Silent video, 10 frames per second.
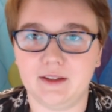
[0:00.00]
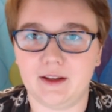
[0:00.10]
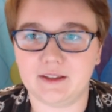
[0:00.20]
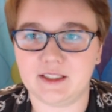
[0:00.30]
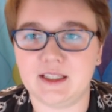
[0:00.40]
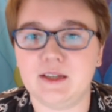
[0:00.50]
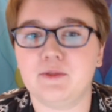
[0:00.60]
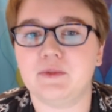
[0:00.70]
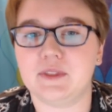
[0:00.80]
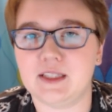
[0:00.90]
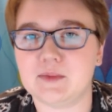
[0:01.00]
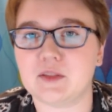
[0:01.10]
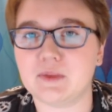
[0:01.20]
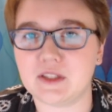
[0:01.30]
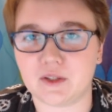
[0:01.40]
to give teams
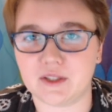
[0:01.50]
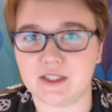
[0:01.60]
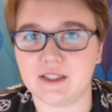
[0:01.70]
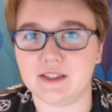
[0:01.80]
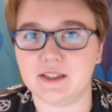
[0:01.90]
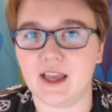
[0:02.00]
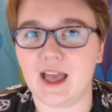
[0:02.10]
the resources